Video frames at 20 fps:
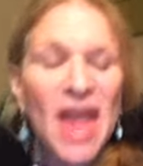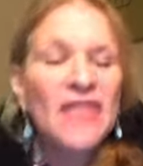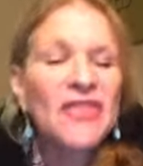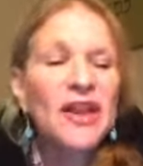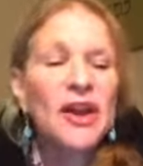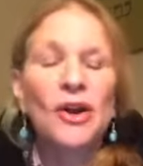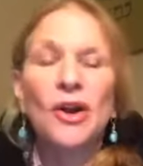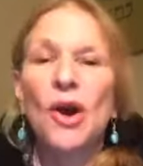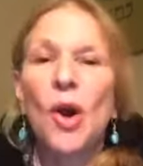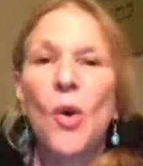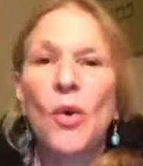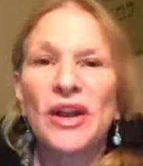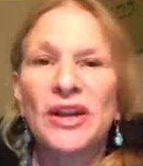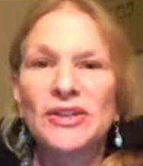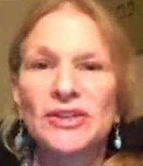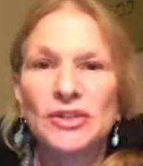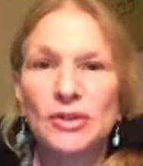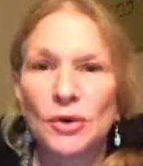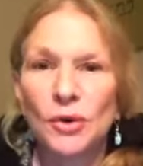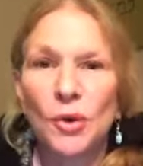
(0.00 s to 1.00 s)
They're going
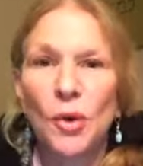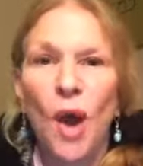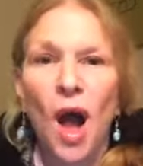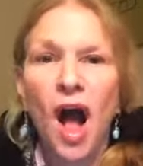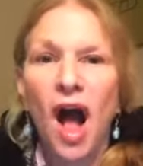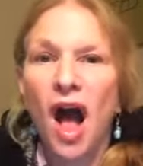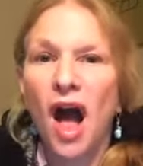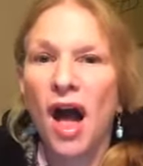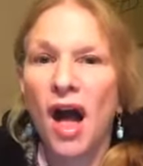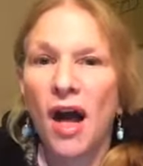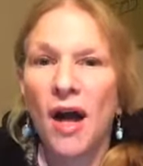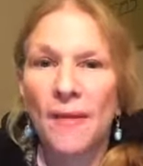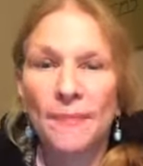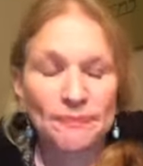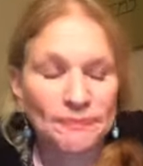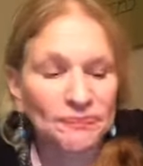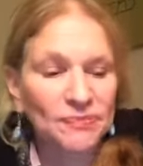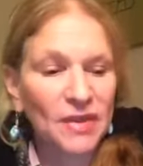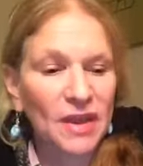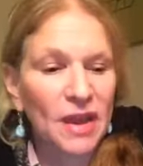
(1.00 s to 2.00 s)
to uh,
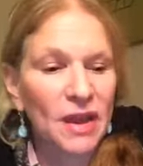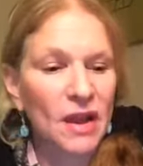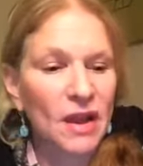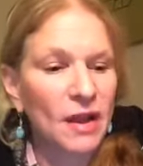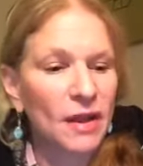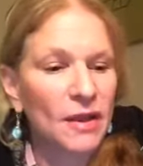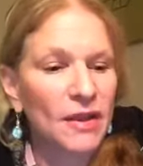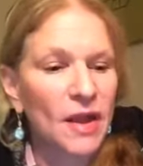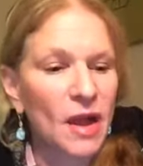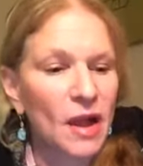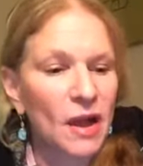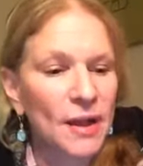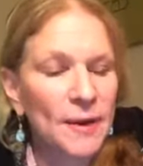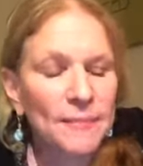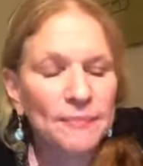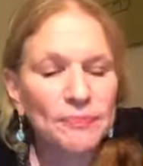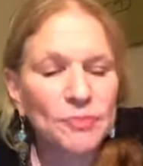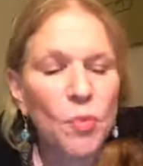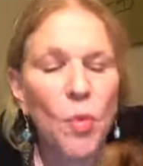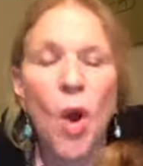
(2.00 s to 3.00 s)
uh, uh,
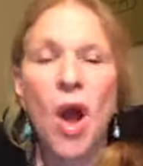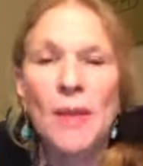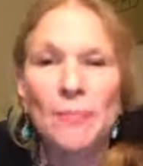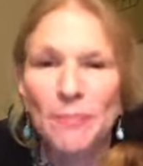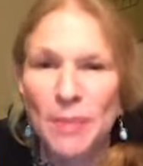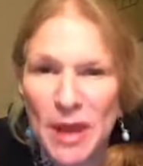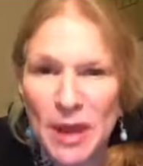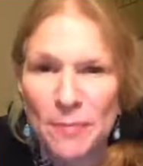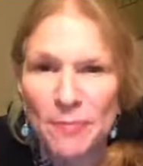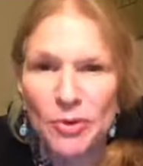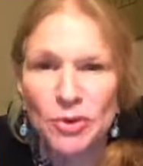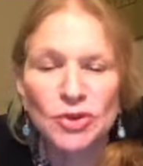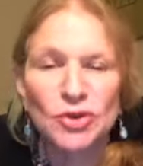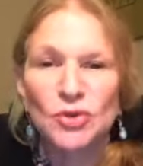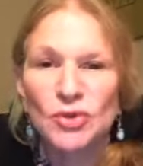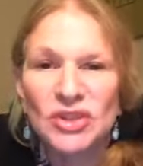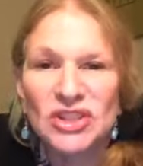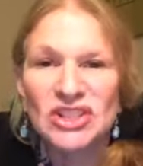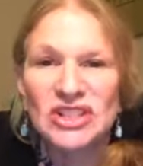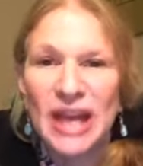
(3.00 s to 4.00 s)
want people
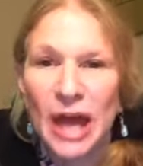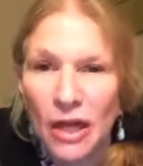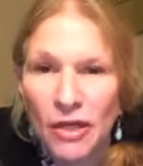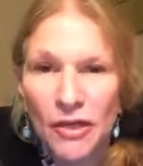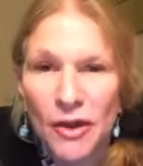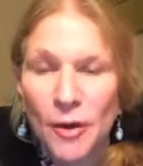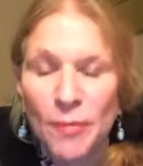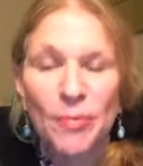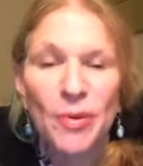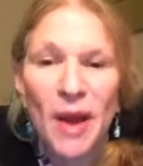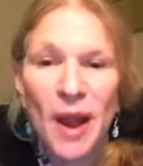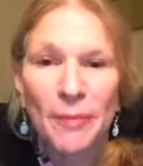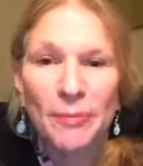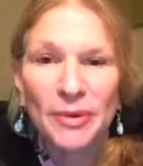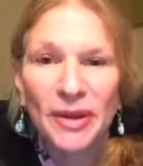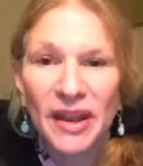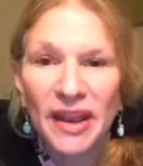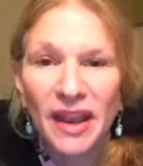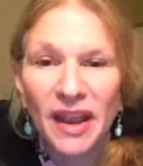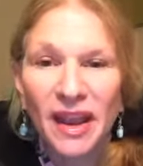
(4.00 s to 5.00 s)
to sell their
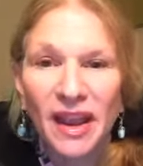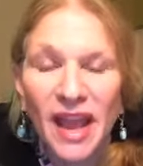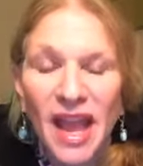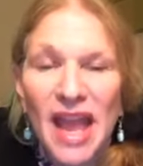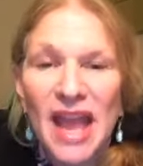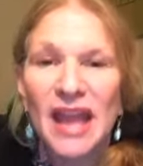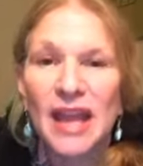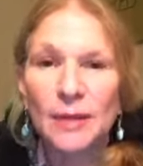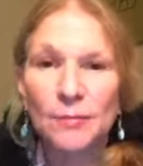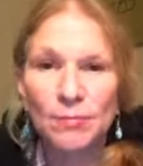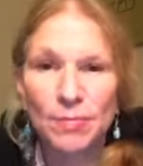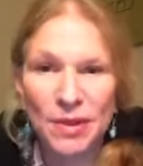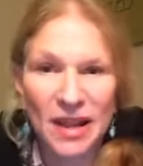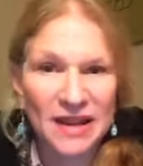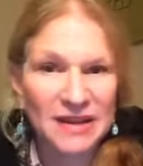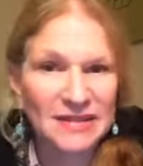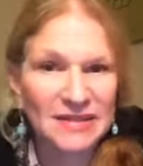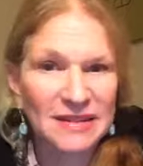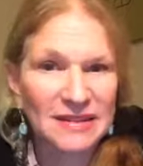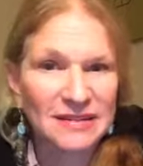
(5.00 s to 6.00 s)
property in
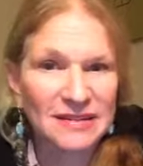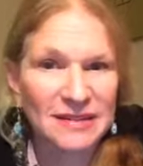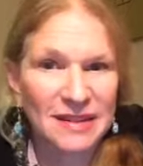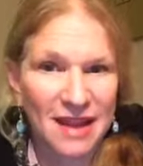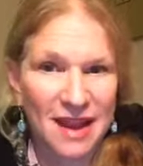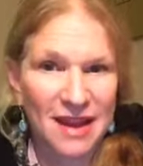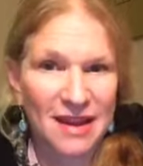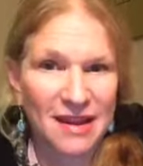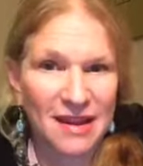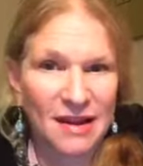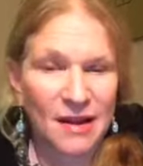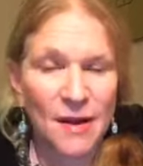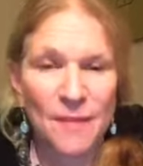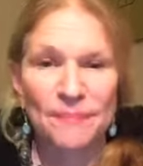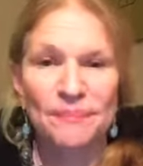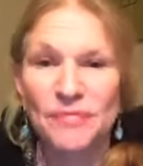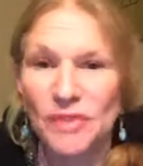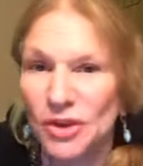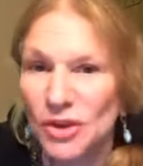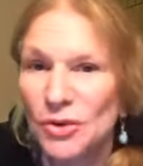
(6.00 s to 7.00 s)
places like
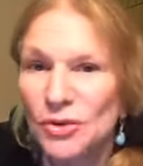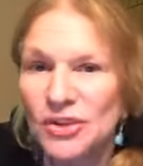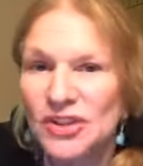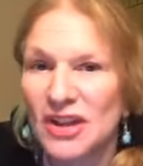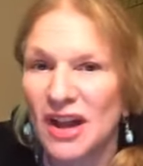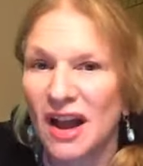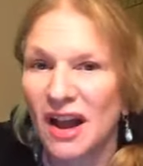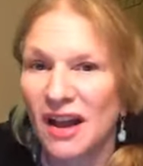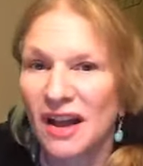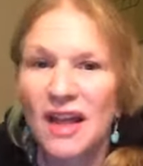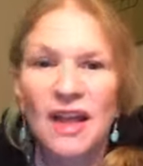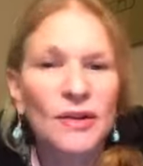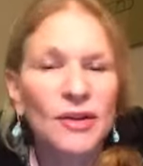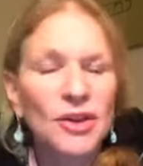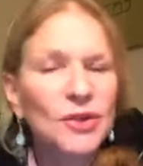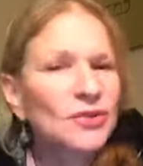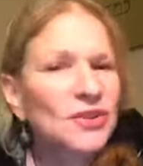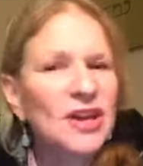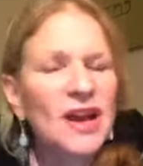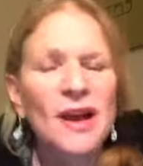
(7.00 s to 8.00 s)
um, Utah.
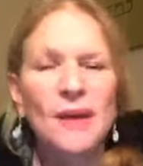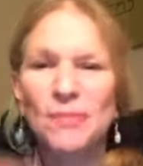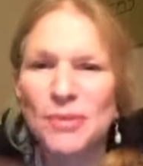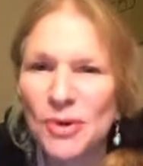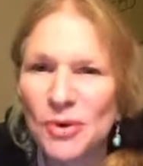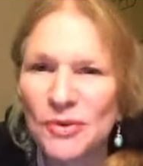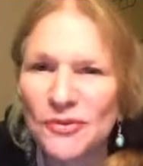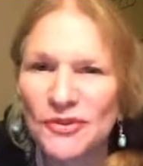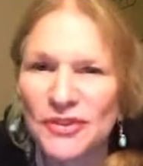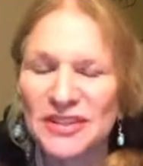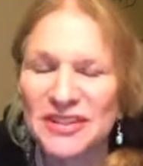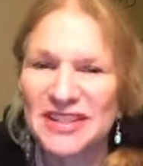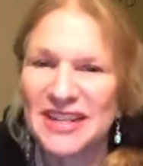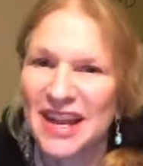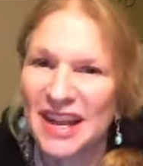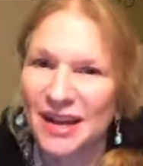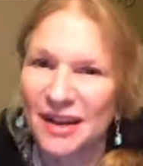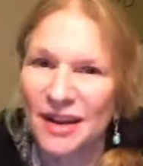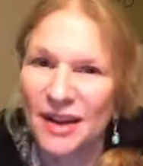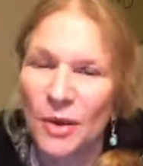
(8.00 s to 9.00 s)
Utah, beautiful
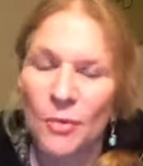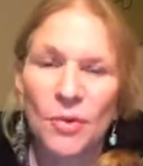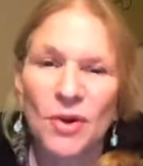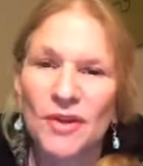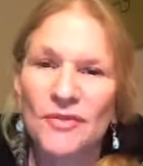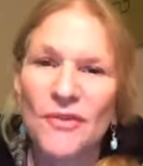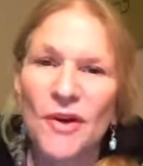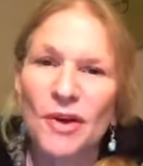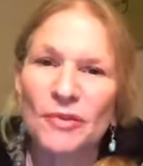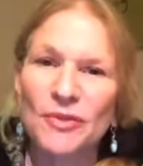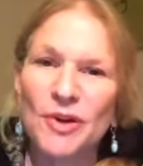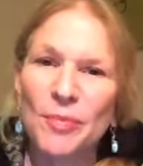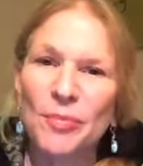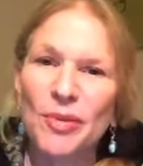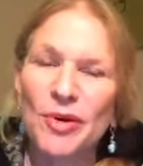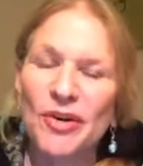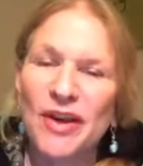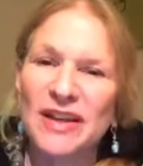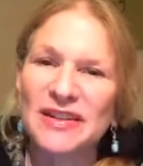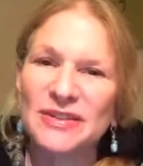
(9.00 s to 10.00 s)
state. One of our real
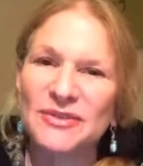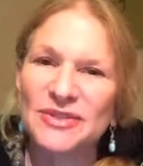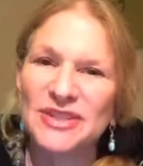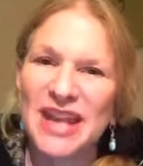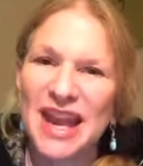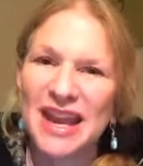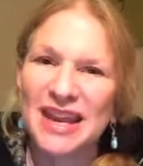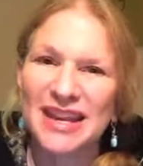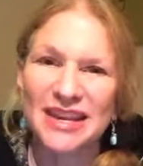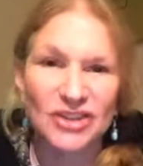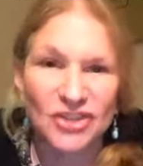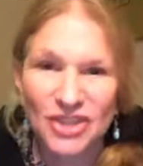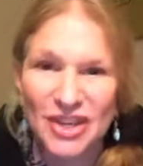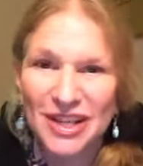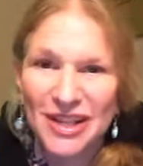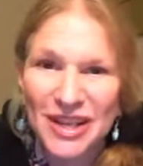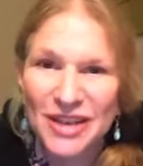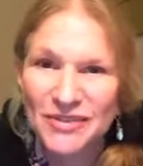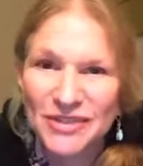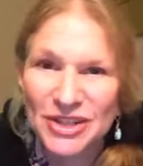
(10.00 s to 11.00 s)
progressives, Katie,
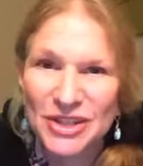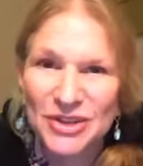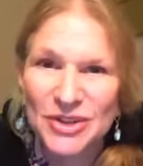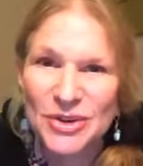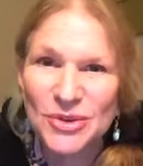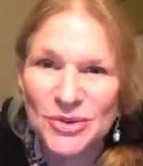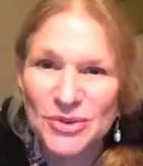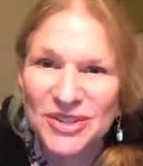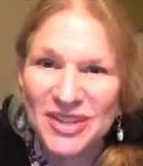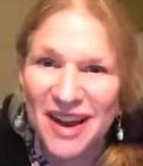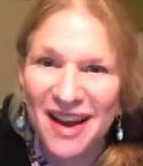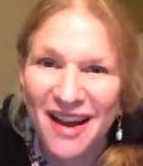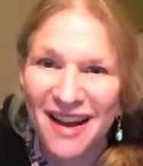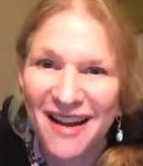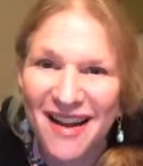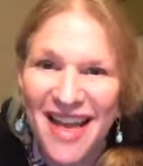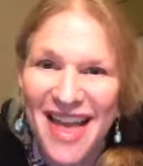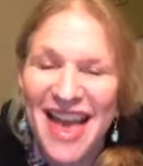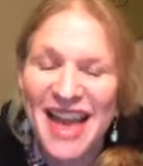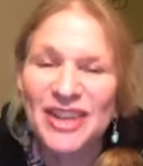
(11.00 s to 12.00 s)
she lives in
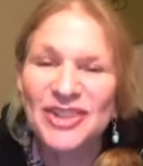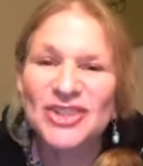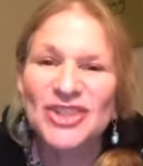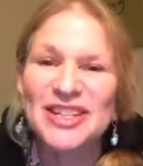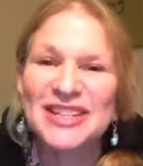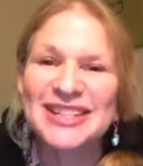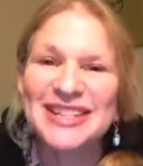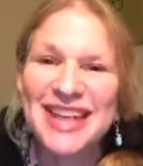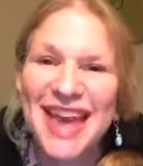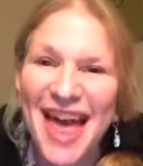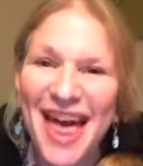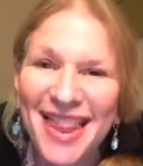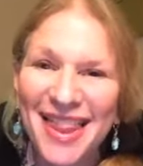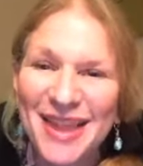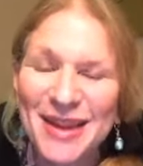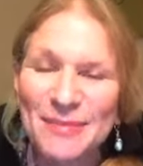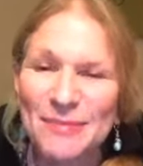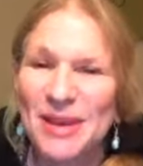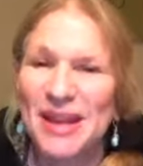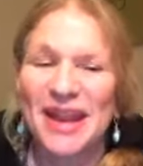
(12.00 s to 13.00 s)
Utah, and she's
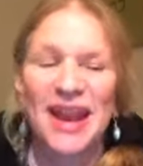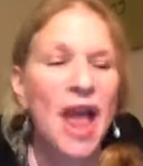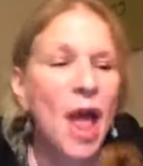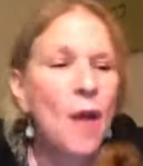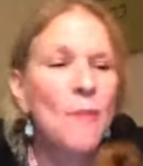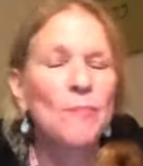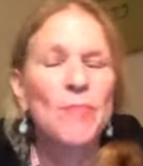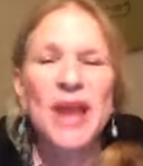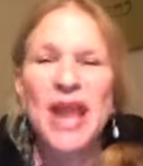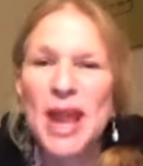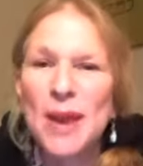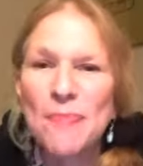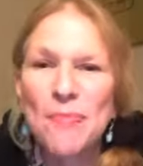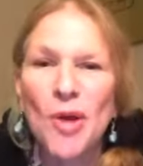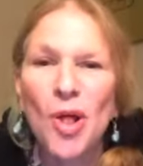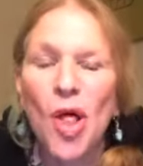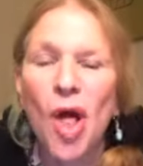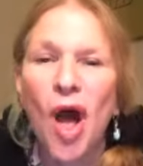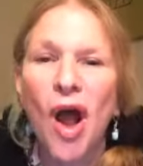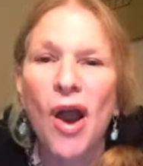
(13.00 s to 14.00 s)
telling me
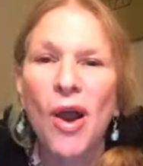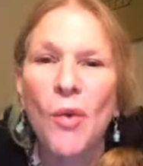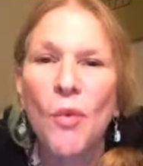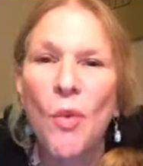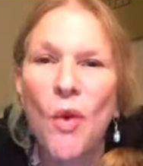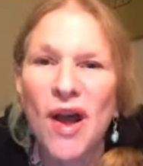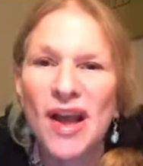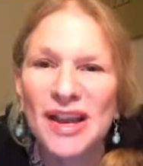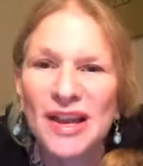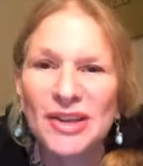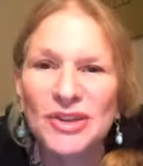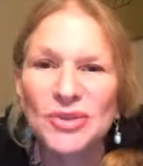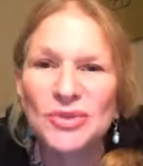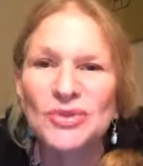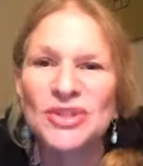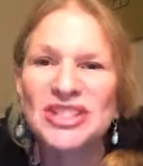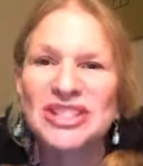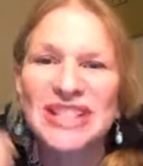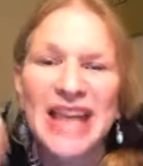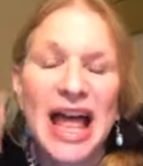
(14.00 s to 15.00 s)
people are wanting
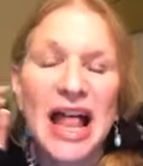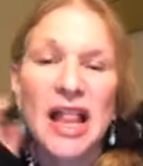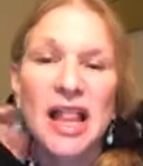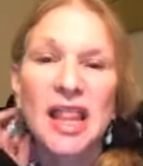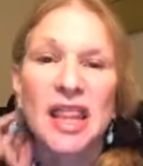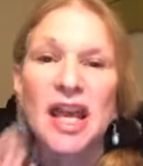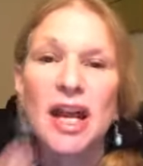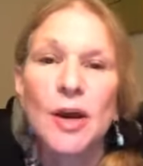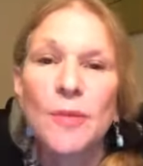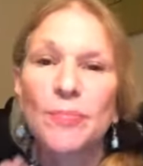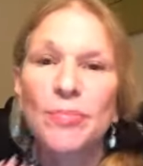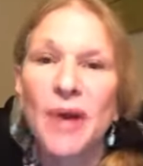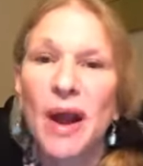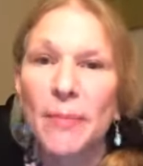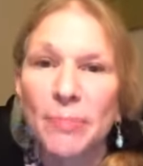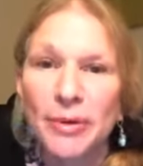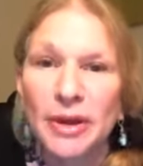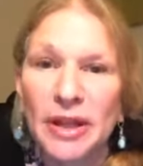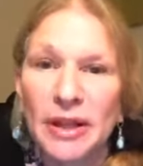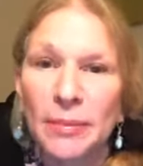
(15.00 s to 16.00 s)
to sell their
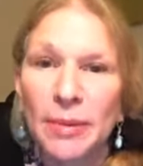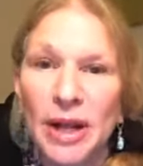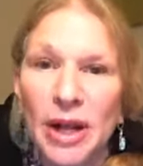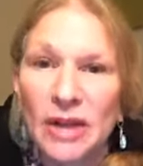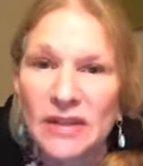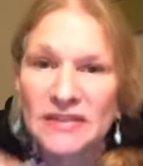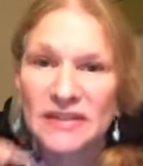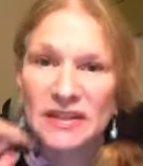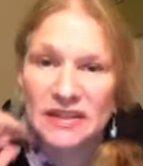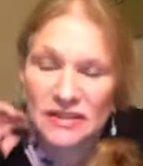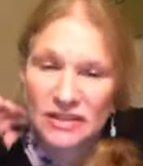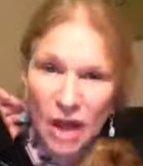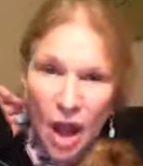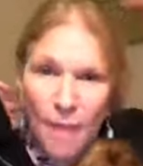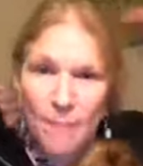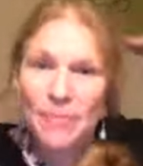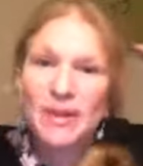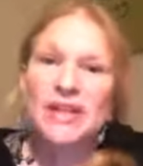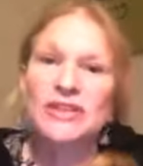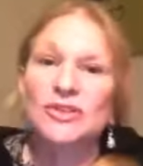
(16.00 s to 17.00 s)
property because these
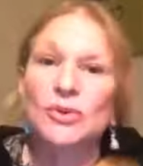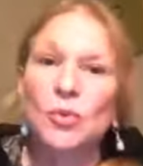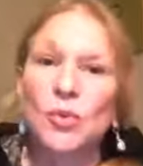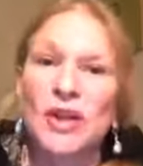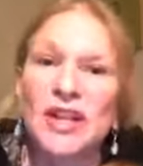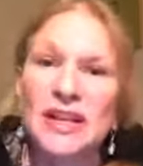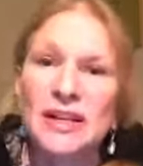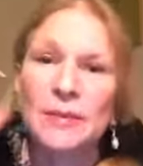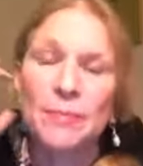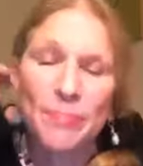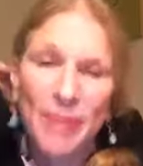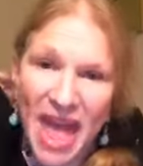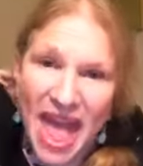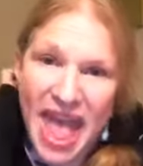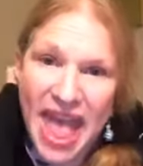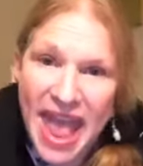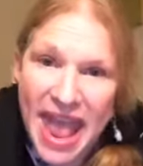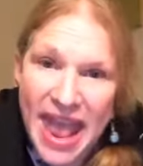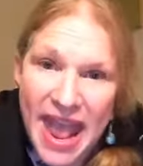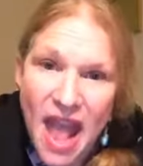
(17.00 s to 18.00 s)
companies are willing to
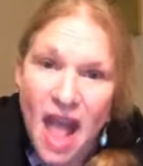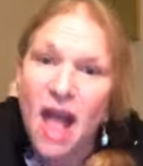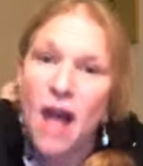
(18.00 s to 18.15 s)
pay